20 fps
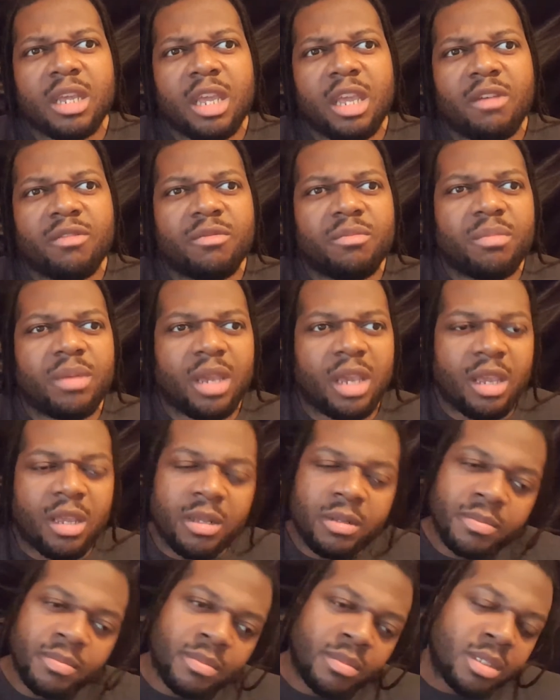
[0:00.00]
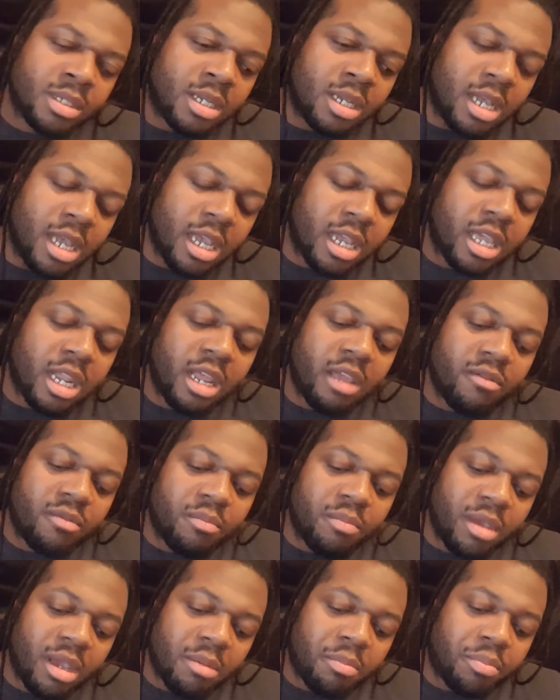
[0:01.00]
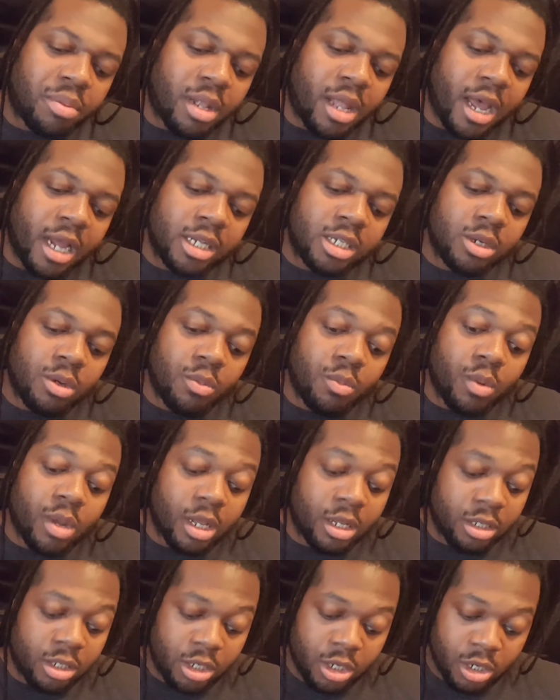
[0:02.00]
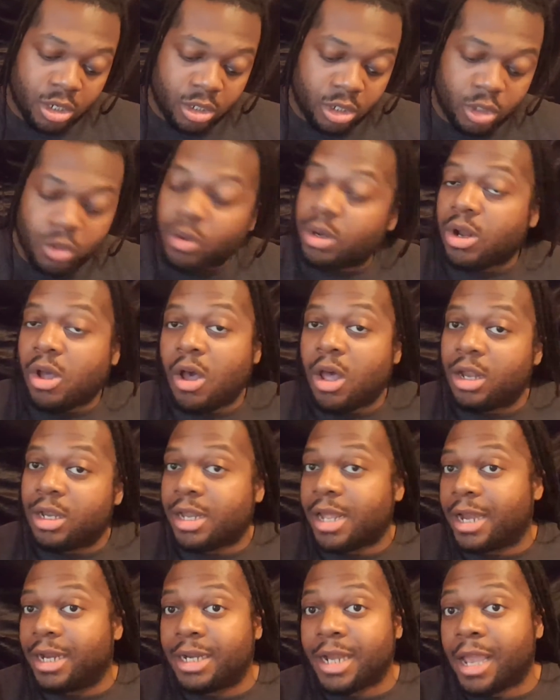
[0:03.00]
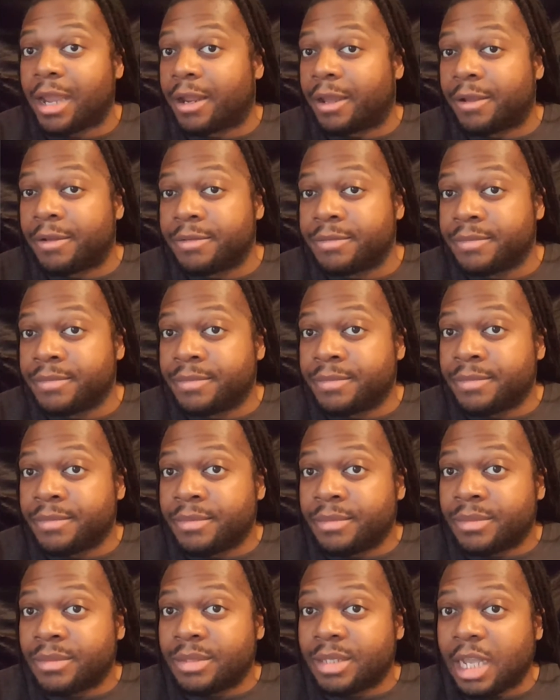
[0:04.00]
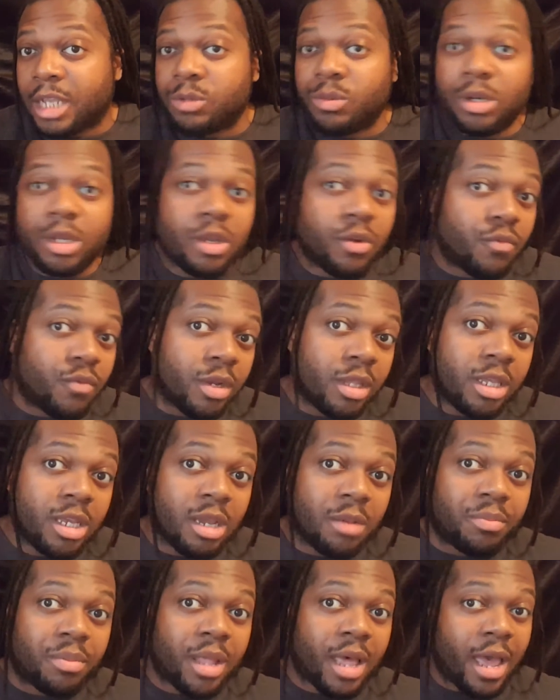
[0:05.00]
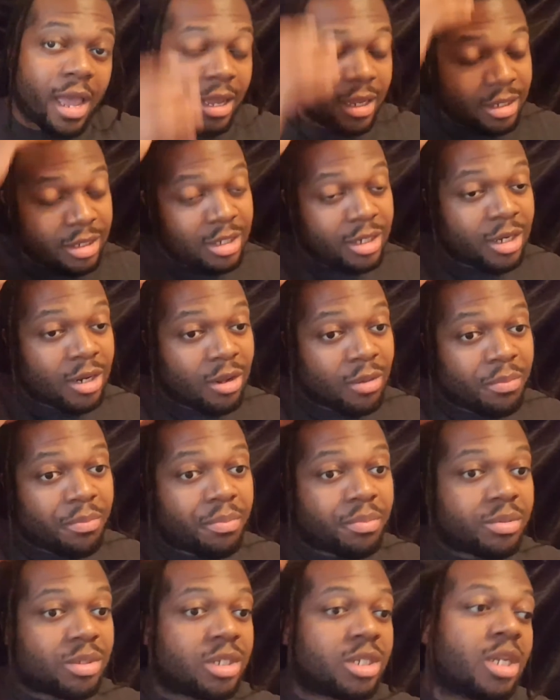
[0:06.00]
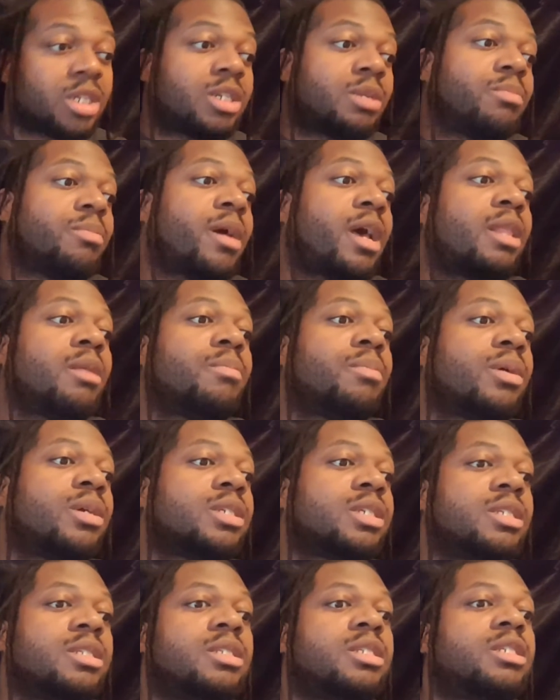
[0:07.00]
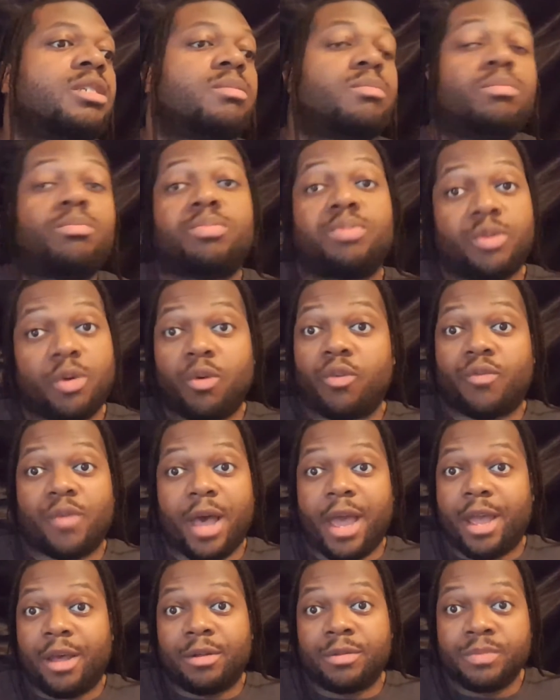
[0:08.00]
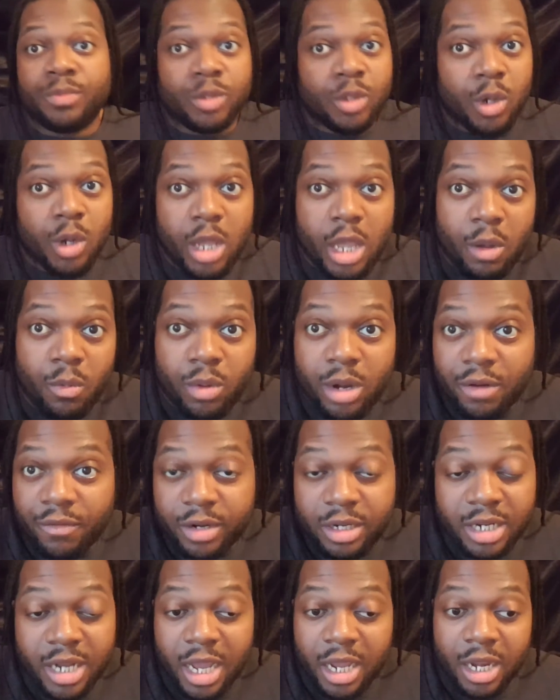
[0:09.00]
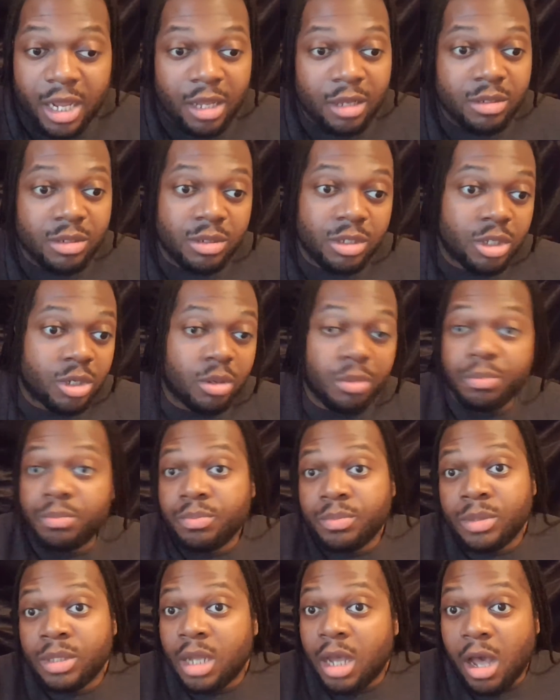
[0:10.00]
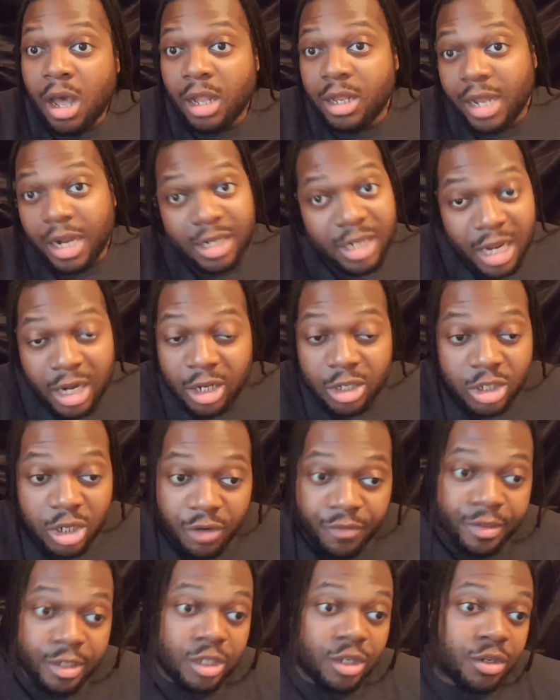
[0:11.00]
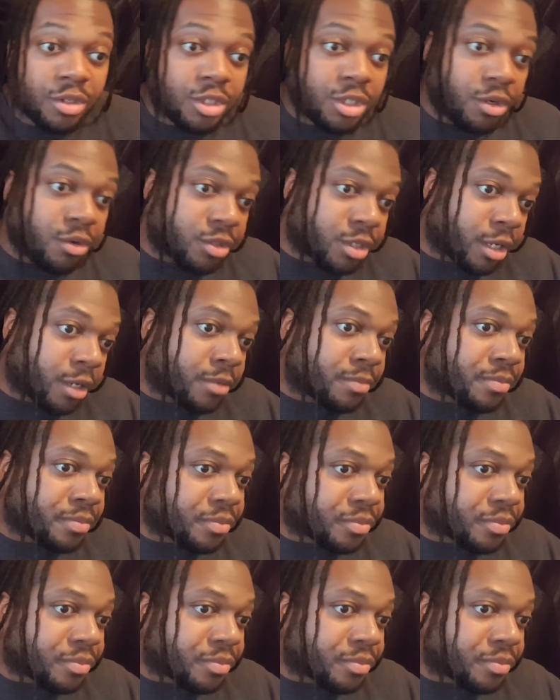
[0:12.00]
even be applied to when you're doing online dating. That's when it could really apply, you know, judging by the person's profile and whatever dating, you know, online dating service you're using.